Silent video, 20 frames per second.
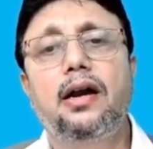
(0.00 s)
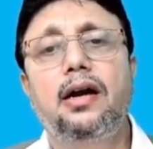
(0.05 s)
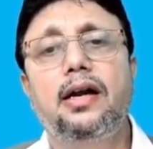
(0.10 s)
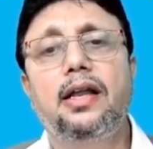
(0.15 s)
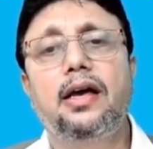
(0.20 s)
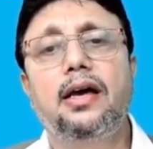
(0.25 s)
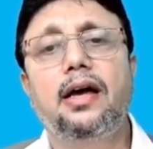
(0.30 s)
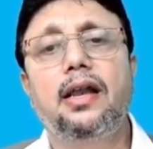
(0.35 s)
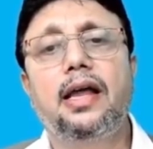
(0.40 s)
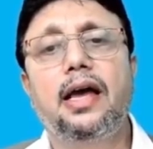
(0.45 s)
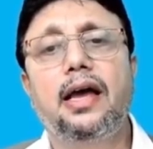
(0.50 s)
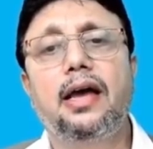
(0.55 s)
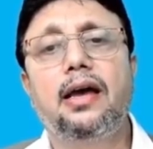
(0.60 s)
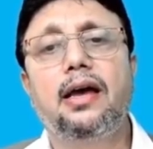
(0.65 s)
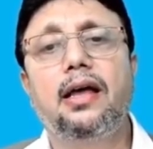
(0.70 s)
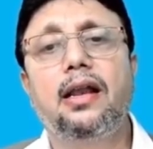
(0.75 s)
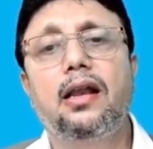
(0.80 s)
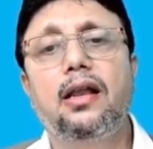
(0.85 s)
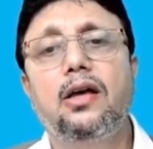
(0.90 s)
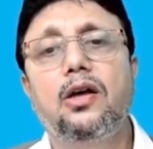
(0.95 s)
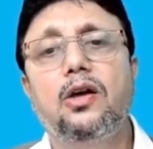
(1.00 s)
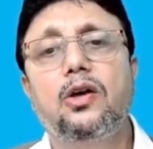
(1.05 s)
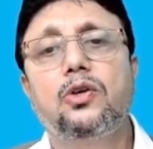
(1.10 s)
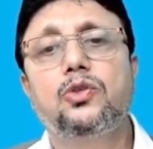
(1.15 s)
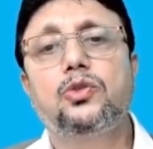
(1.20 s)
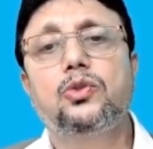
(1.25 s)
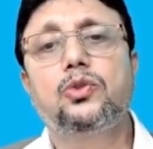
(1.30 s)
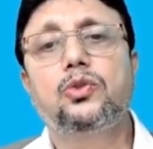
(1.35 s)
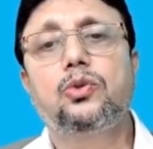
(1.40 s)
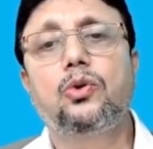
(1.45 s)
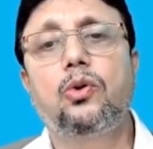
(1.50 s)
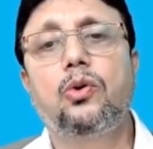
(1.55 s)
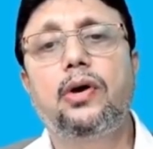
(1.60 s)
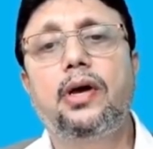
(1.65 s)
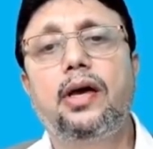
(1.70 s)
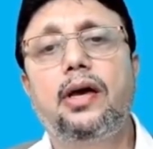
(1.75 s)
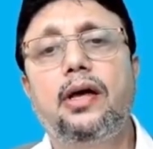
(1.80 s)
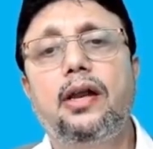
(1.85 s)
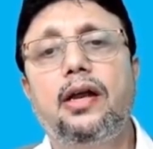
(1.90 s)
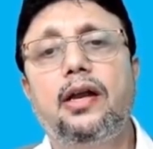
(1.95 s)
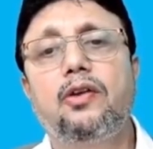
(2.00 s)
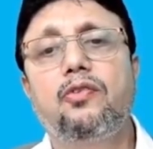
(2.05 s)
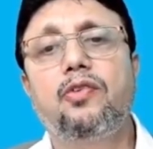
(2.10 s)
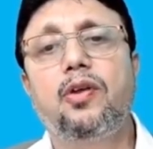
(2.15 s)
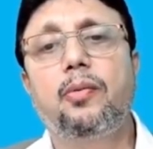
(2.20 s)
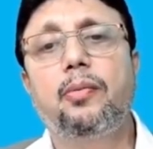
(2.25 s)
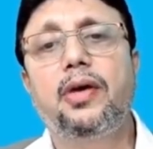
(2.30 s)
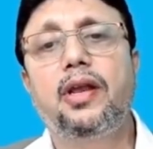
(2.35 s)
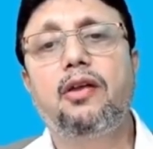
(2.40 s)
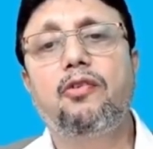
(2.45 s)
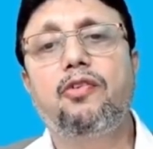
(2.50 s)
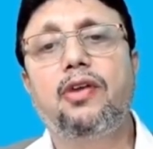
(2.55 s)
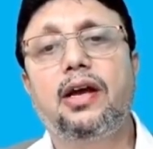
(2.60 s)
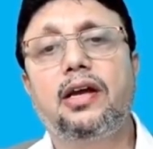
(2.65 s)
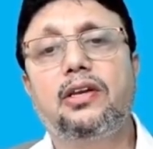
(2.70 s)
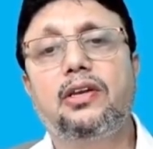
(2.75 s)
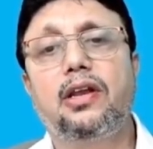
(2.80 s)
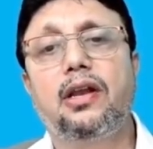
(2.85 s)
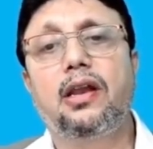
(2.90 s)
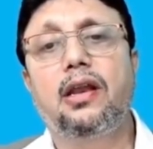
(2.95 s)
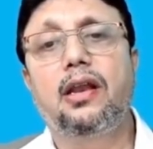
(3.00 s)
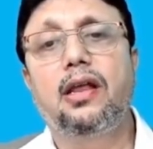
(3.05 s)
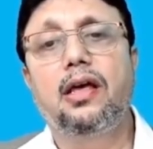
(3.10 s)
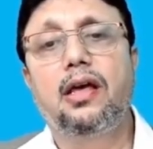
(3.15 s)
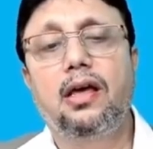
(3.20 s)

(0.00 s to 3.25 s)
critical angle. So here it will be reflected.